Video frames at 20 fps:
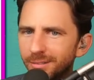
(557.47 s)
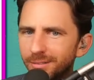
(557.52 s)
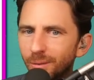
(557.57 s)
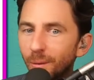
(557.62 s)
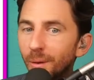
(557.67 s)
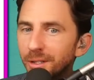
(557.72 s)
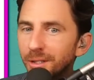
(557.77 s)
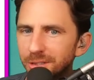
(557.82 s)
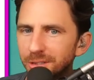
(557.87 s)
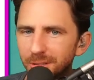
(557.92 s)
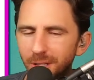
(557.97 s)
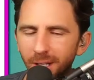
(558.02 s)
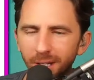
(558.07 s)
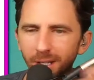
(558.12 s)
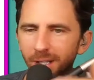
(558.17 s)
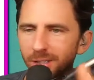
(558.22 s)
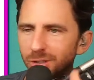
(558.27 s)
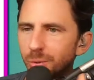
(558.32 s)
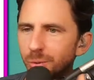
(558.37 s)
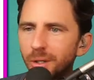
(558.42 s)
voice
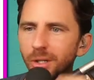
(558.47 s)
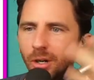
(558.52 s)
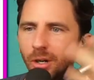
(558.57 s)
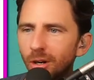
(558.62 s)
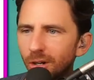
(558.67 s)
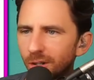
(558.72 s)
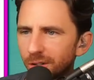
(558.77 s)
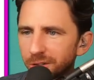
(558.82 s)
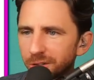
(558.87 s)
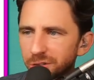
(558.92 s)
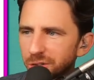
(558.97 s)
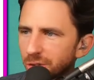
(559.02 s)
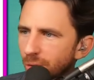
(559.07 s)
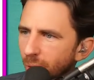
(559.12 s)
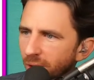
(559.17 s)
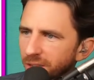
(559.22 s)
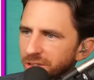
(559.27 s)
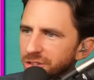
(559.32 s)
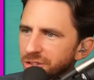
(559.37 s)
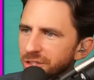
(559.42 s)
to a caller's
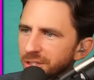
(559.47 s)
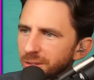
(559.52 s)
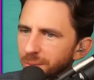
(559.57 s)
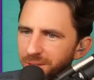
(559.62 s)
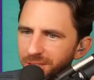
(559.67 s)
question,